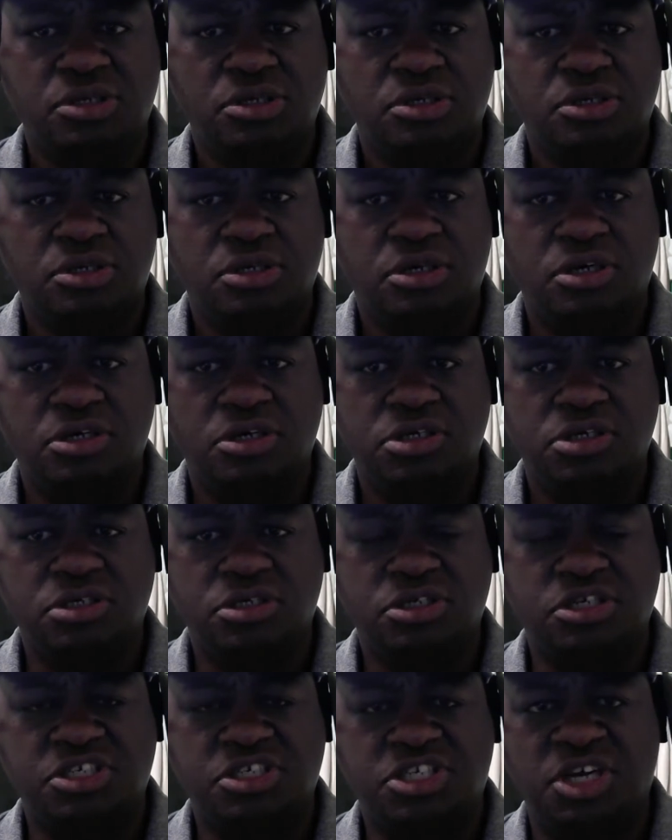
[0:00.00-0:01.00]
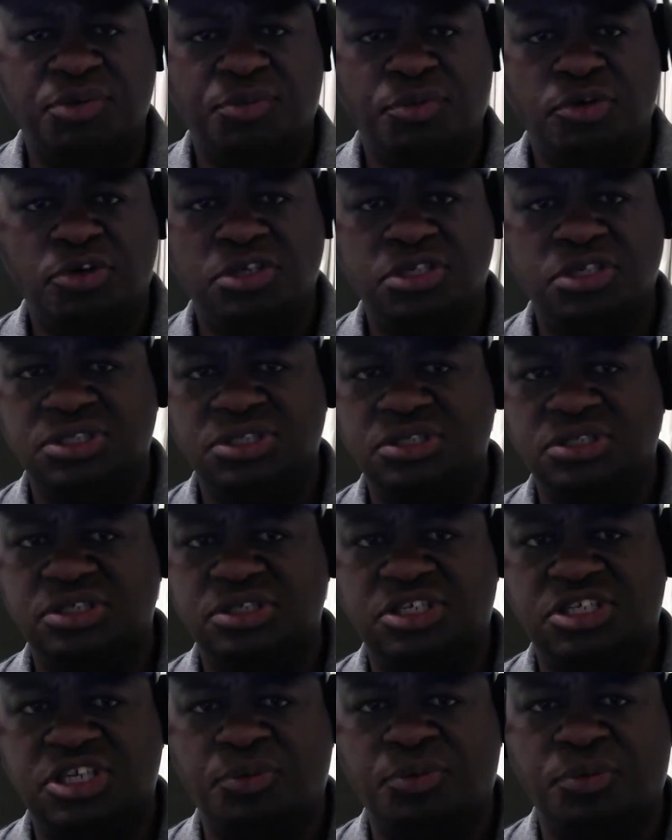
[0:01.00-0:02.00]
The tempo
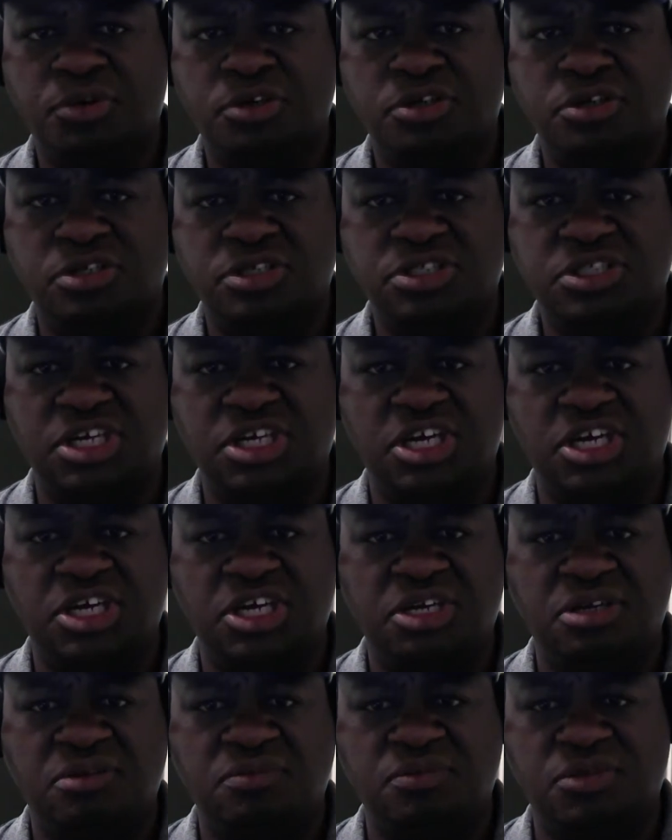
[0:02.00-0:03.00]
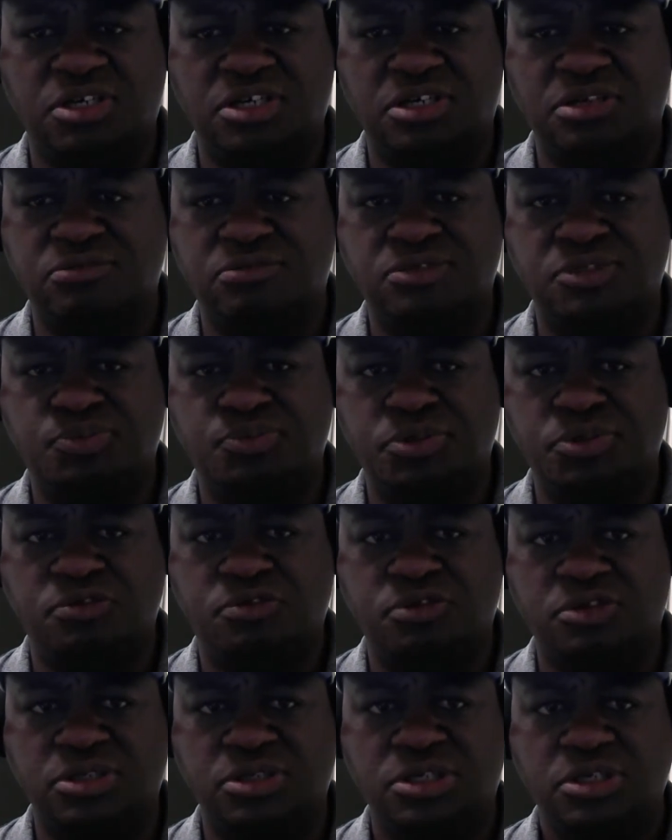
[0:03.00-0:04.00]
of this game was
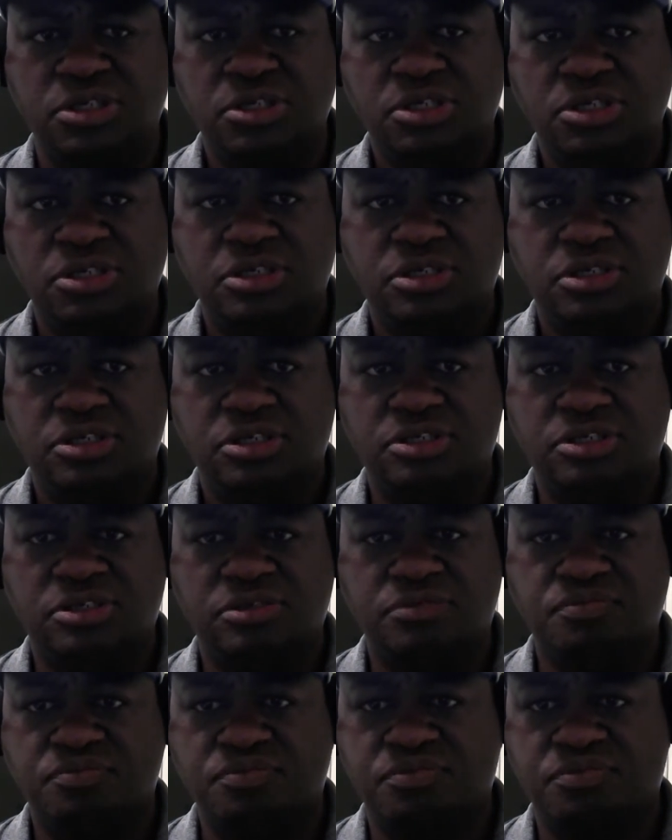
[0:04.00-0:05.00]
putrid. The